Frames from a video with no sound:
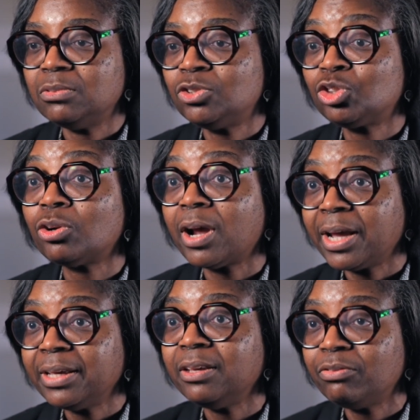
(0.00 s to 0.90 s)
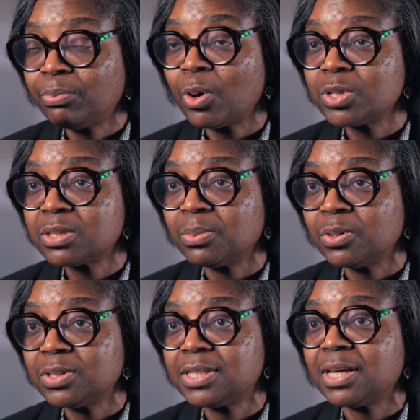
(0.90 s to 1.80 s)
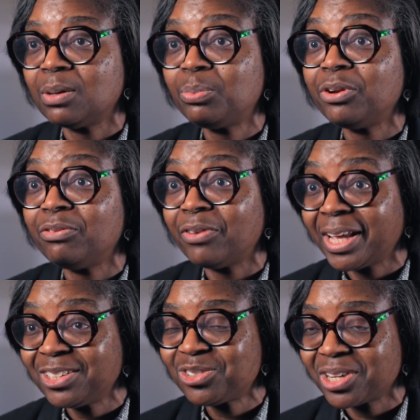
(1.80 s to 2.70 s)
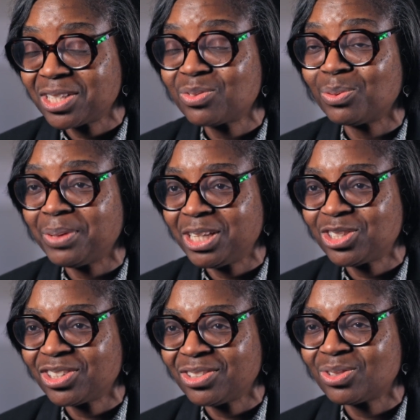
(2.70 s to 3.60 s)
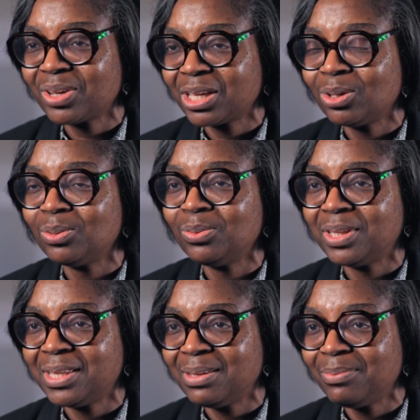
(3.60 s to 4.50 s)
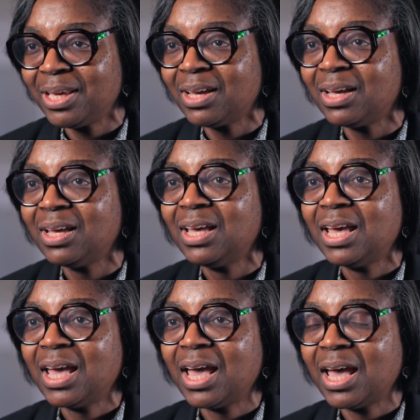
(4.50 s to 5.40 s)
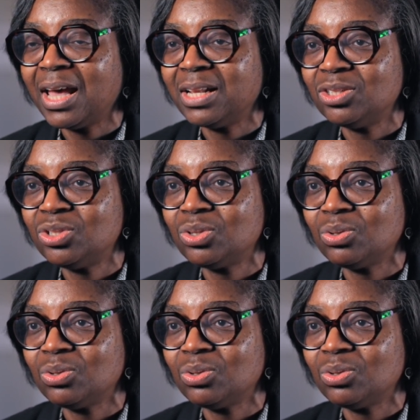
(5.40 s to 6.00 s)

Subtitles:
try, if possible, to prevent transformation to acute leukemia and